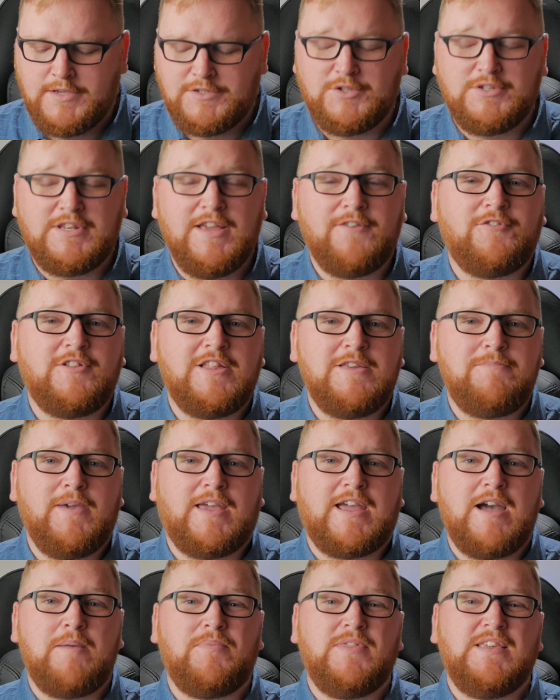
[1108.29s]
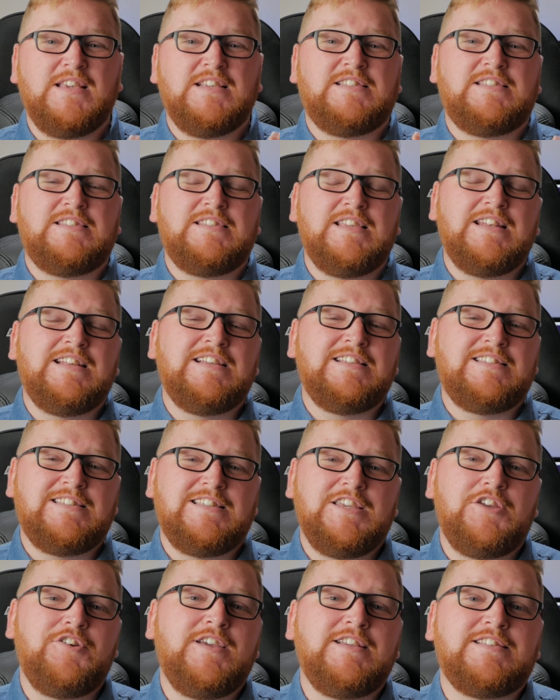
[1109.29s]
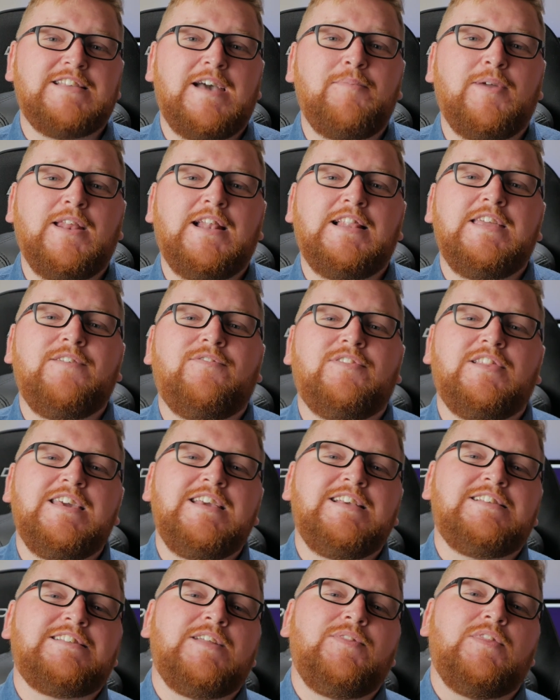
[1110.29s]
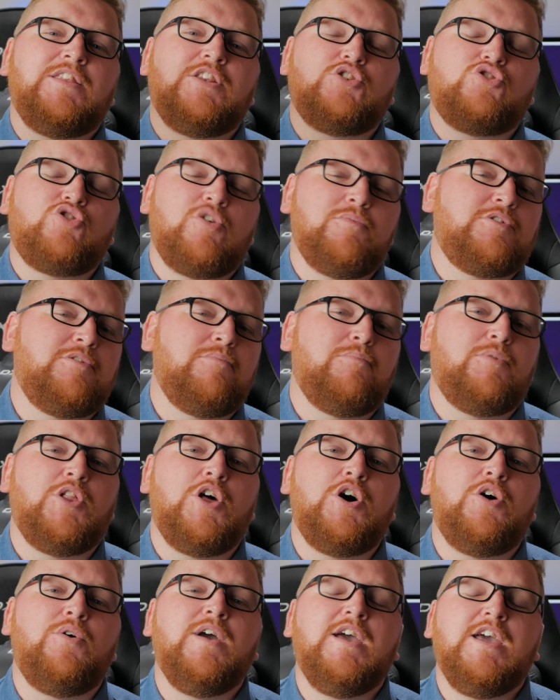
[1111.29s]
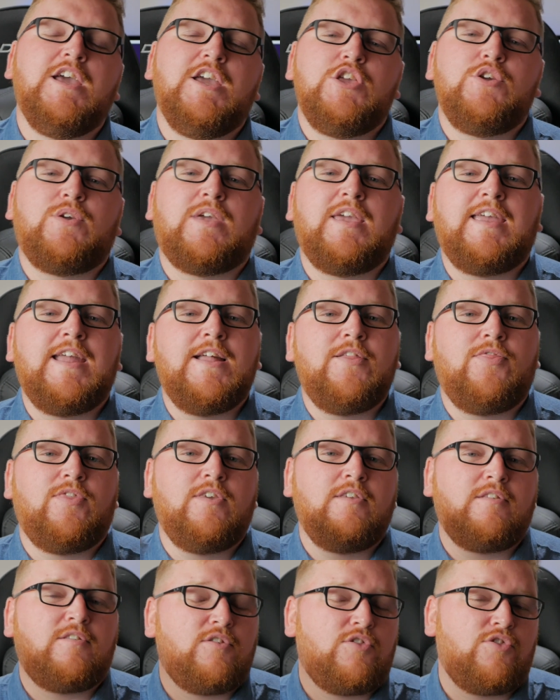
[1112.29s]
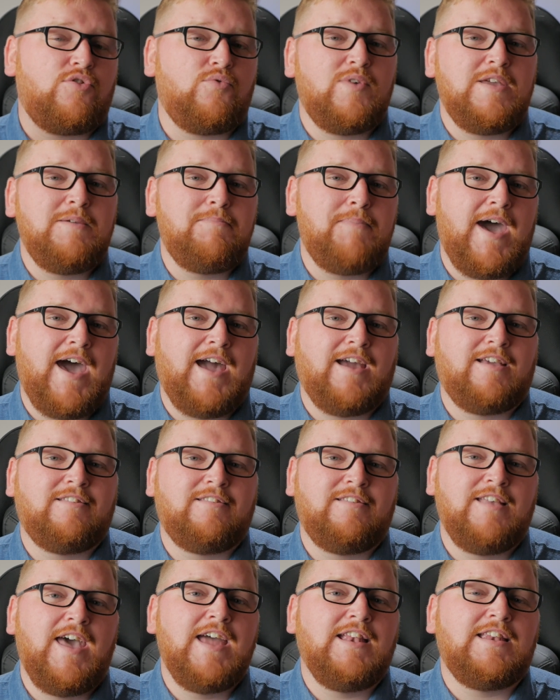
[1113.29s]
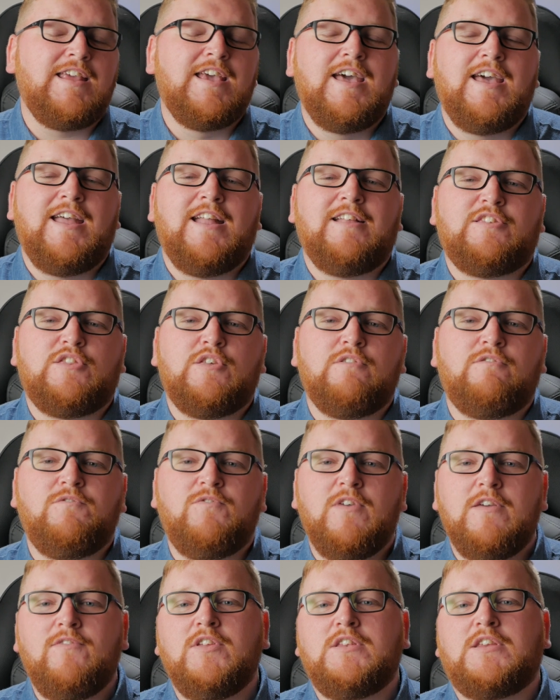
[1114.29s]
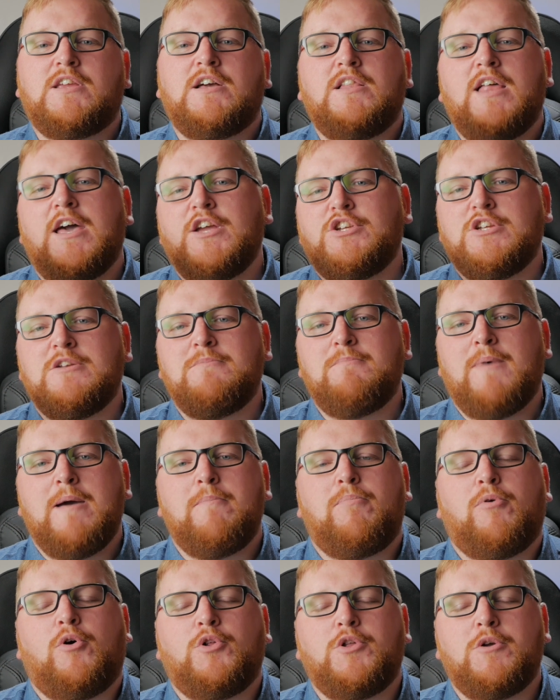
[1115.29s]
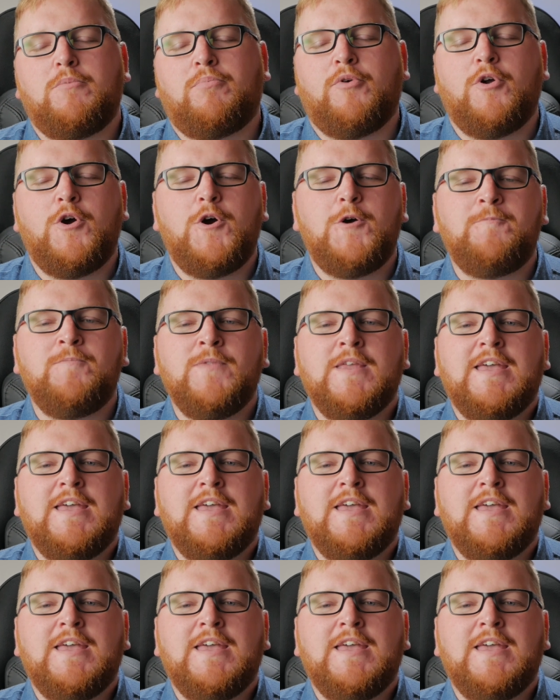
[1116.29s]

So definitely pick up the Cine series. I'm going to leave links in the description below. You can get this 3-pack set. It's the Vivid Collection by Polar Pro.